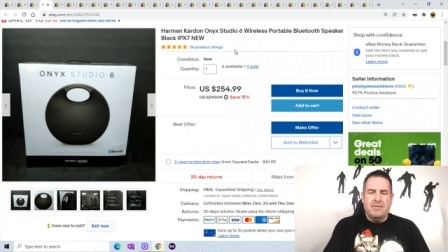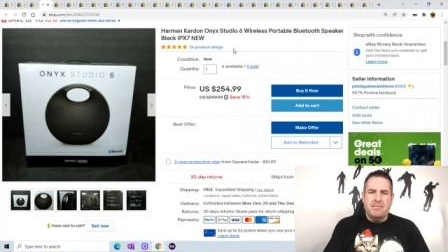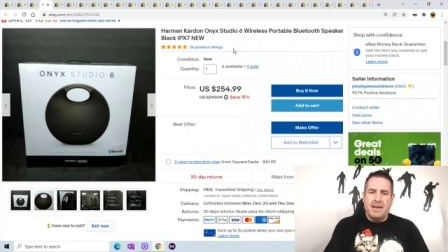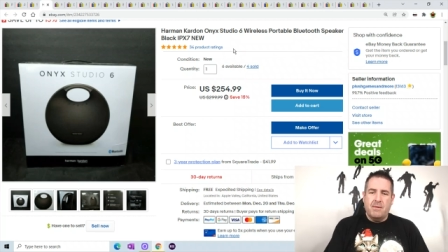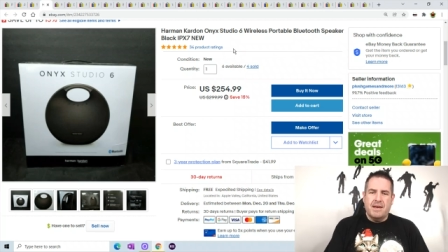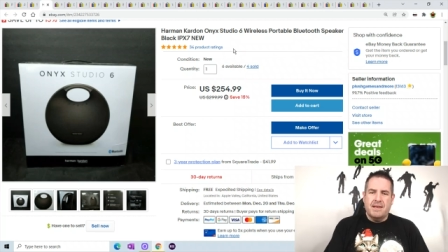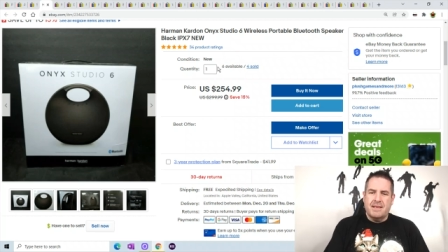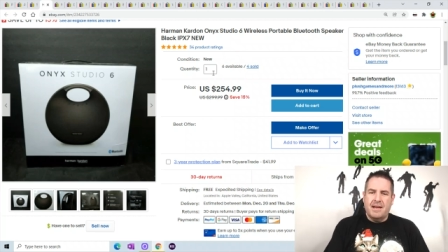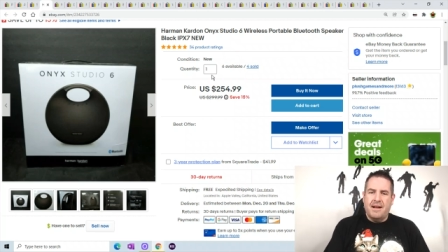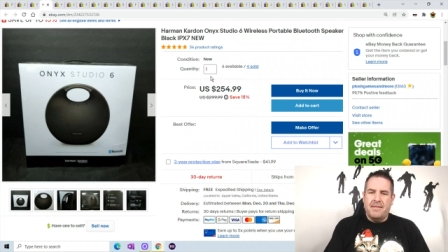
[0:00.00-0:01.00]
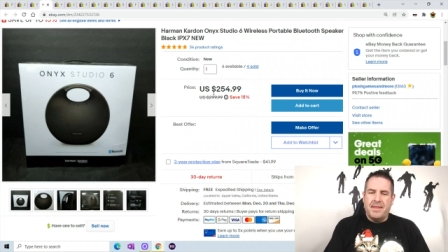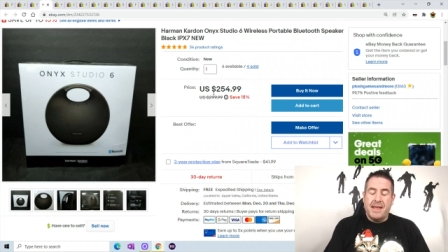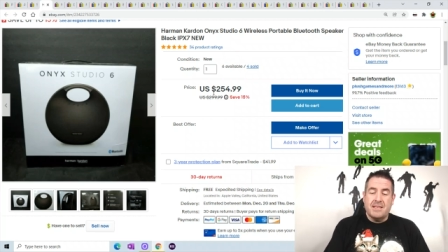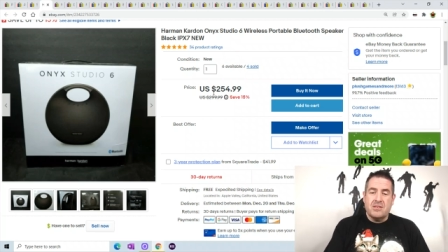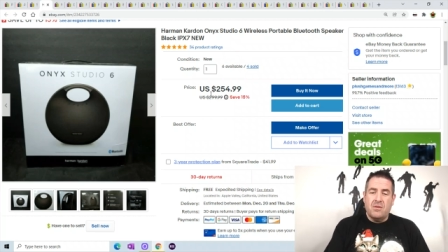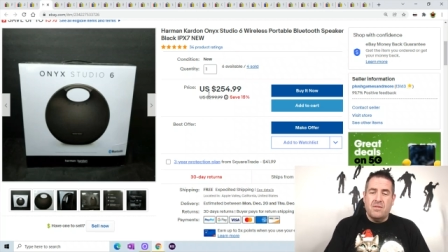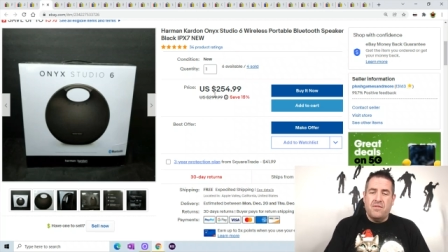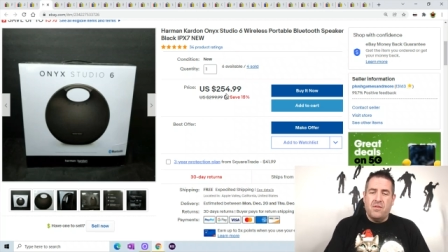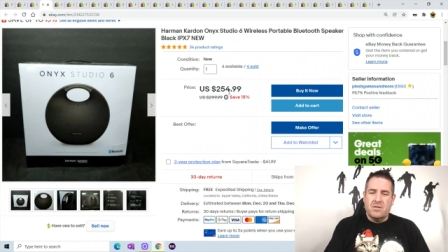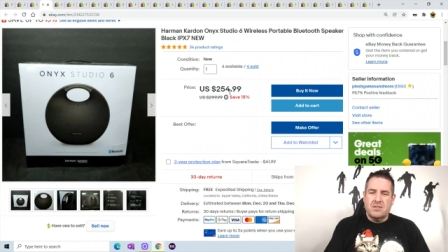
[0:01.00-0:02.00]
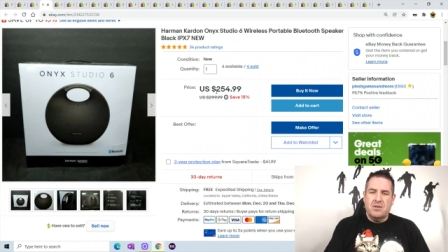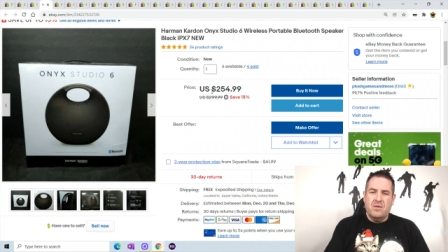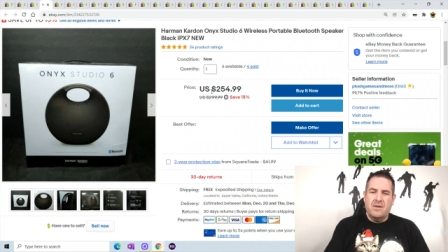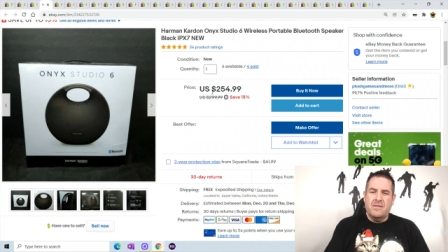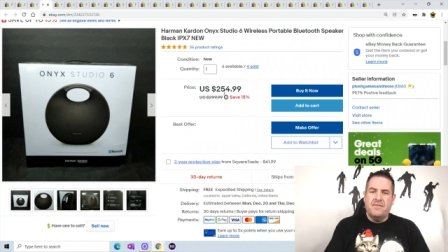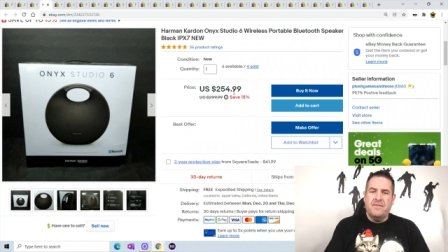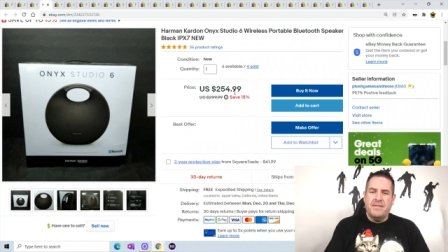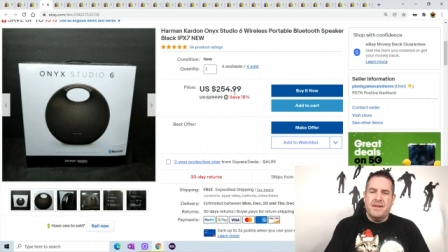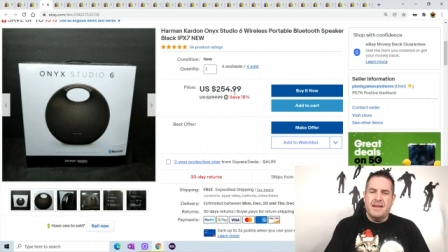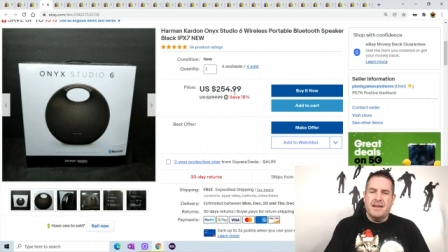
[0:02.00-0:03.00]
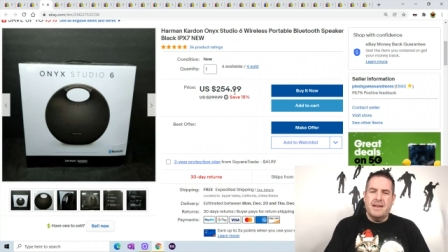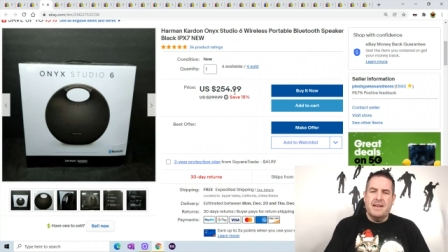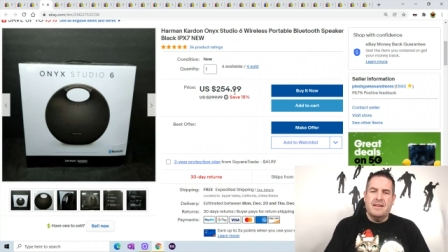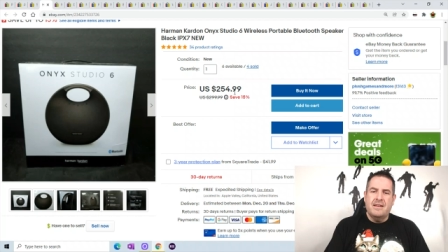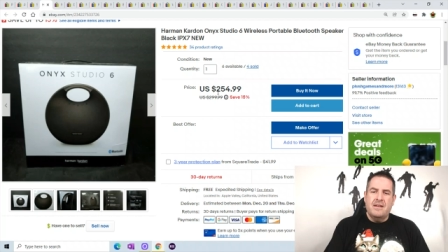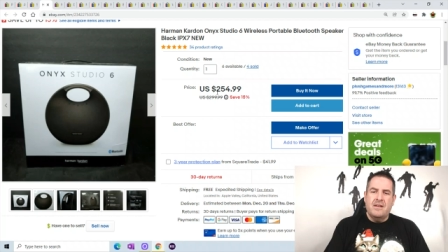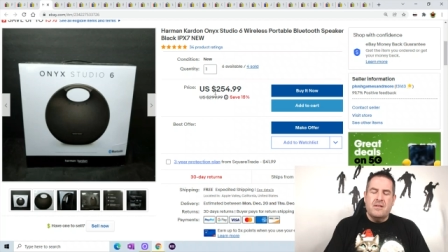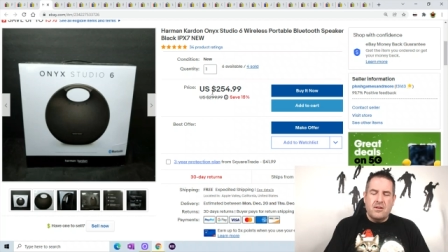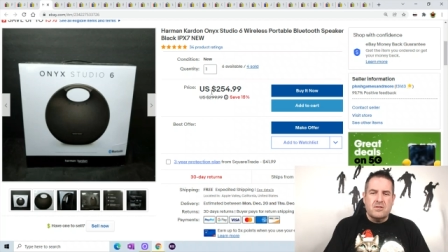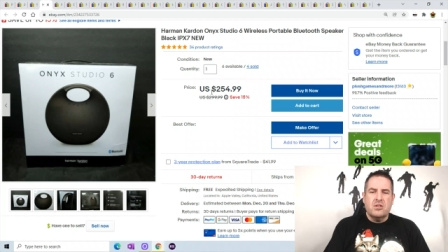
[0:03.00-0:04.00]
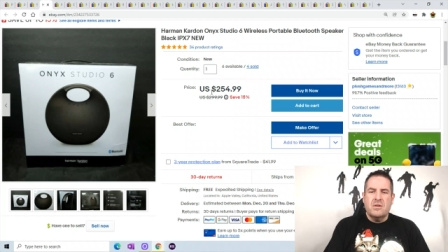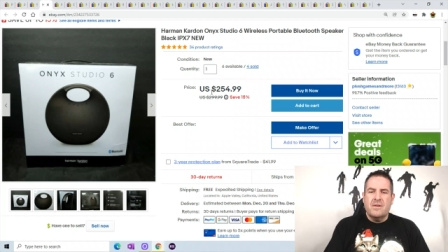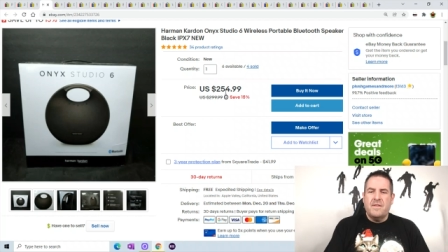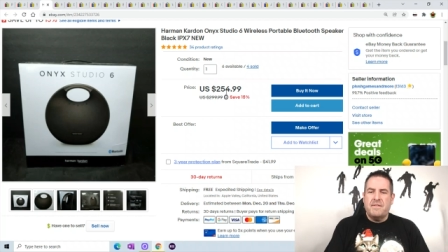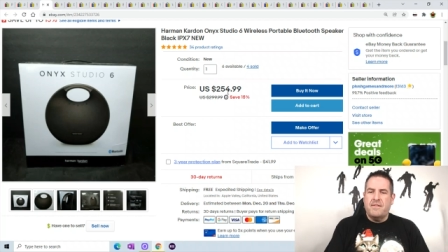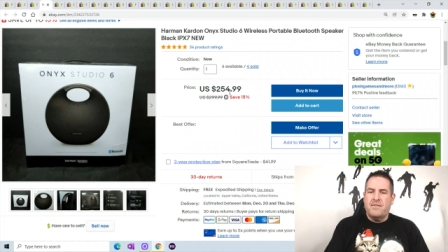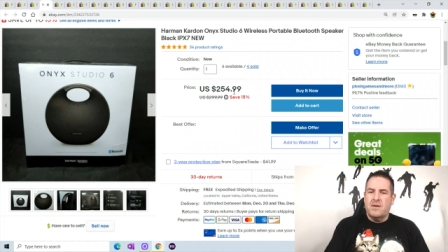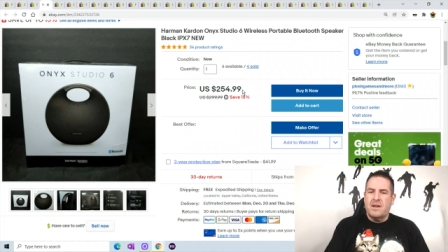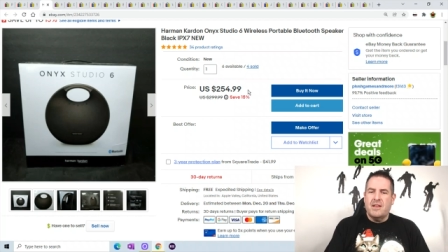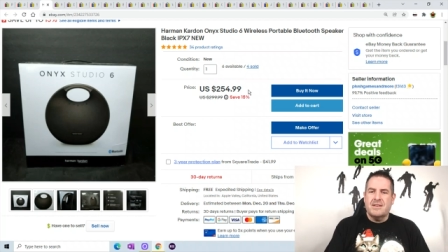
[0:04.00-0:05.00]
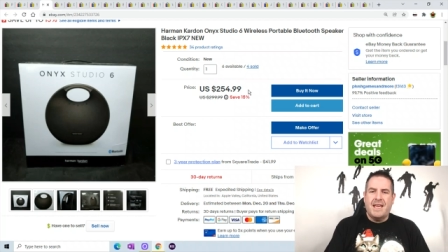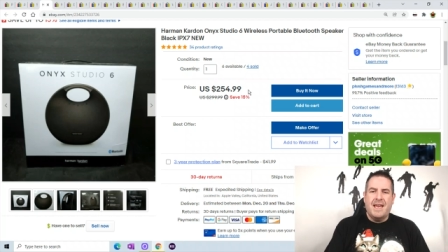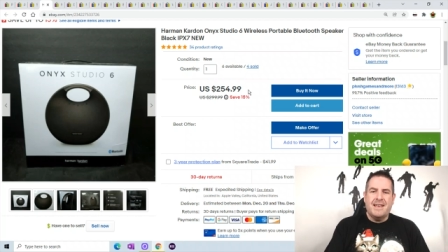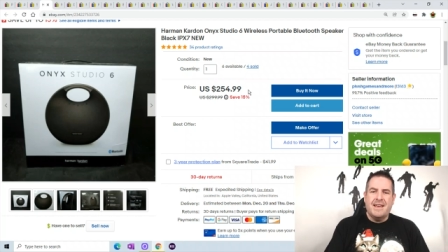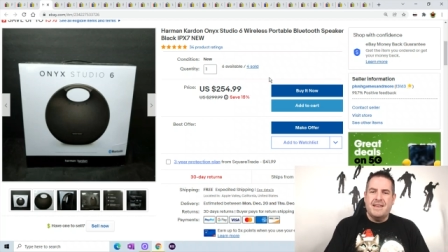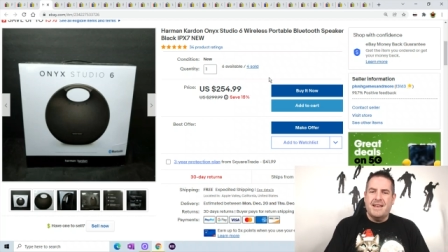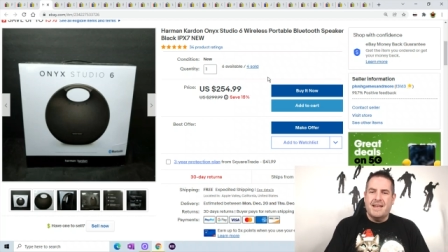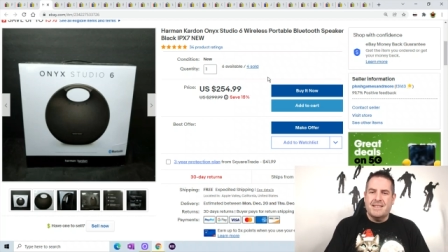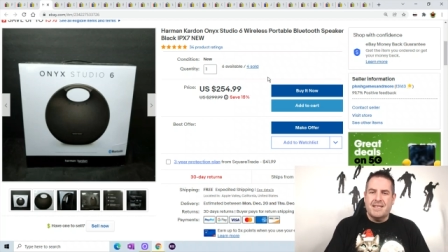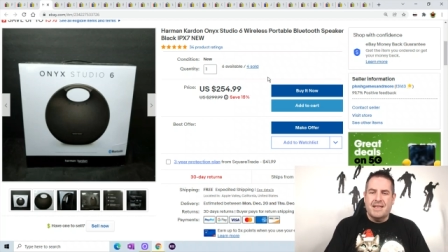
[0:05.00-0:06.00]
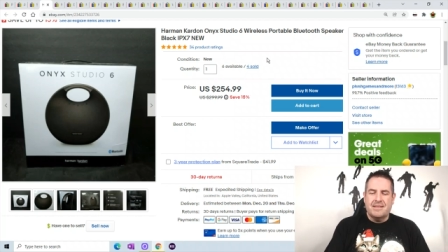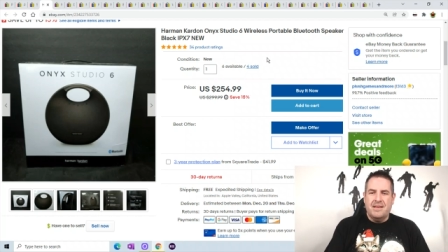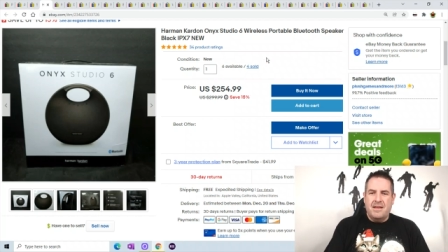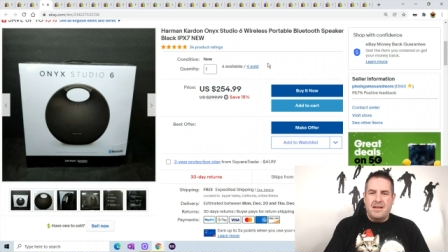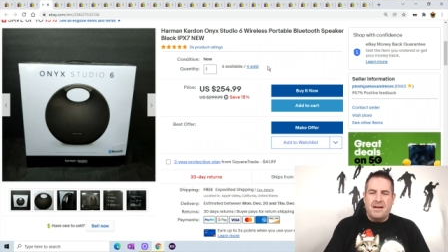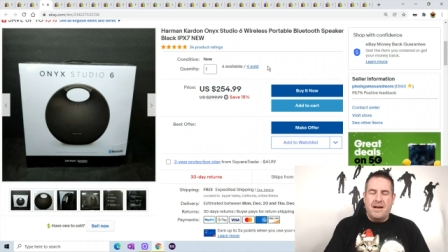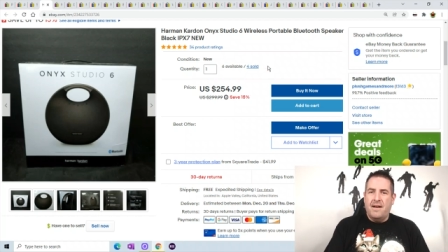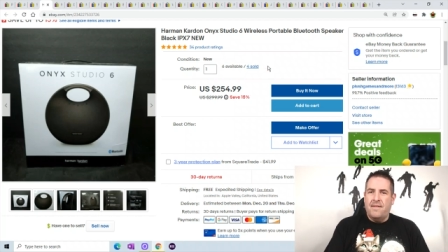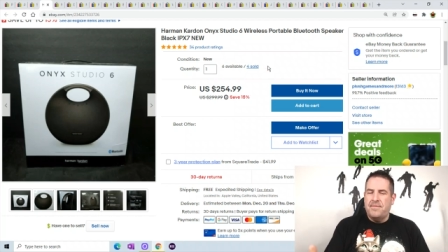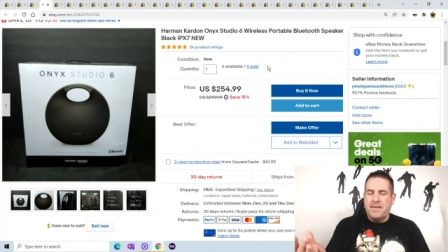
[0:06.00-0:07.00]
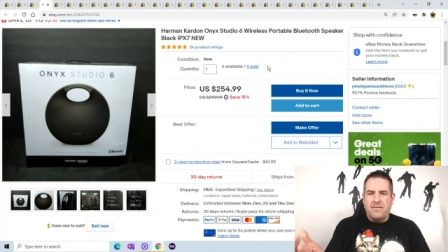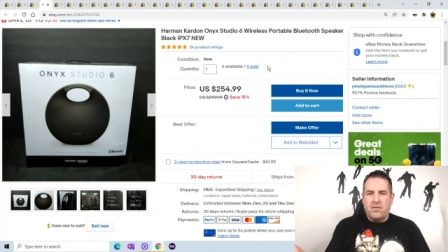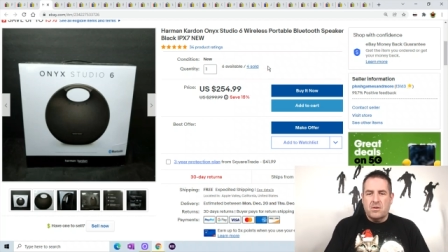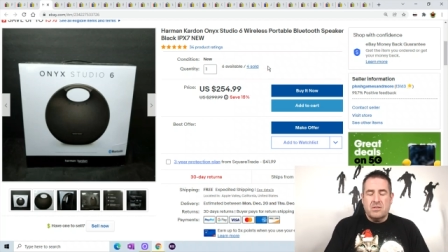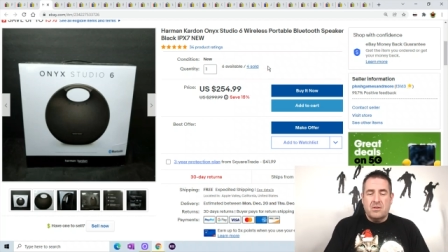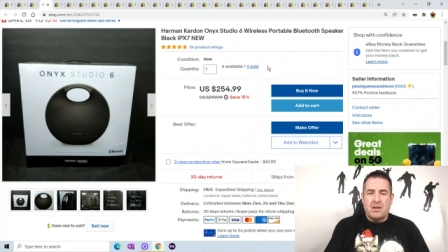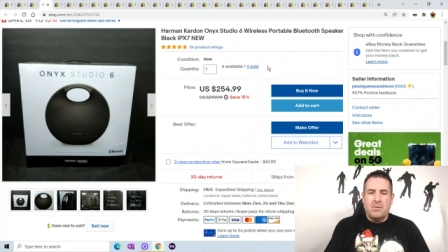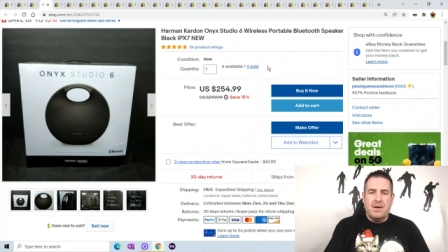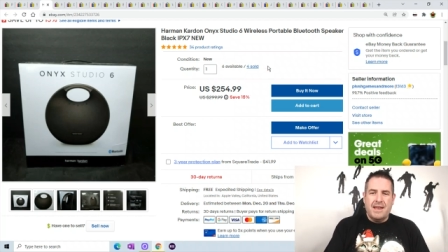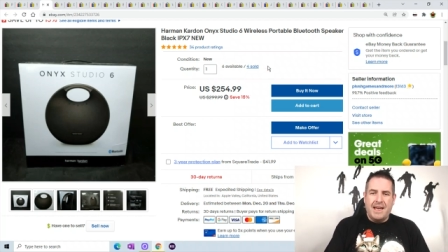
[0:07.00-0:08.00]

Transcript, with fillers: But anyways, uh, they sold for two hundred fifty nine, no, two hundred fifty four dollars and ninety nine cents. Uh, four sold already.